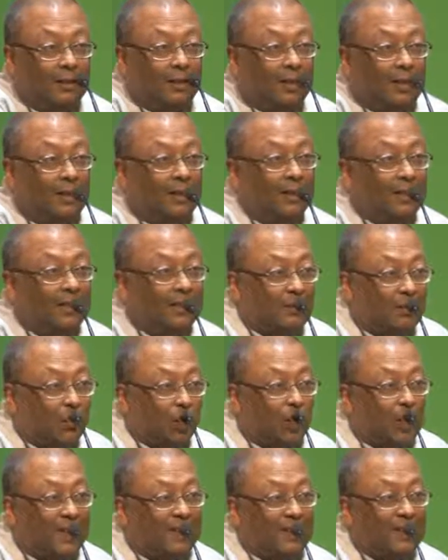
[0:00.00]
It's a
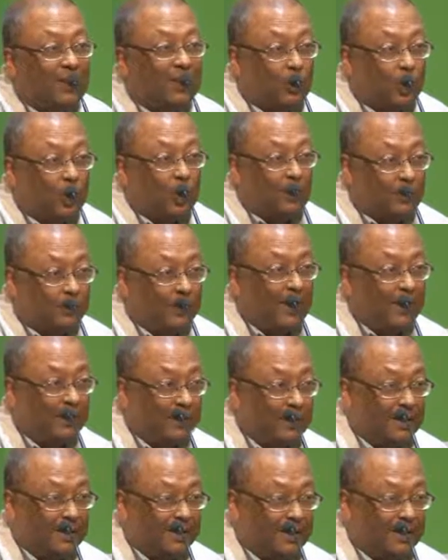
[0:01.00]
molten salt
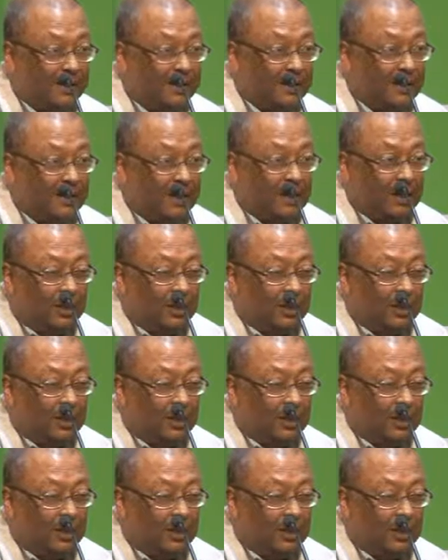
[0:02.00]
battery, basically.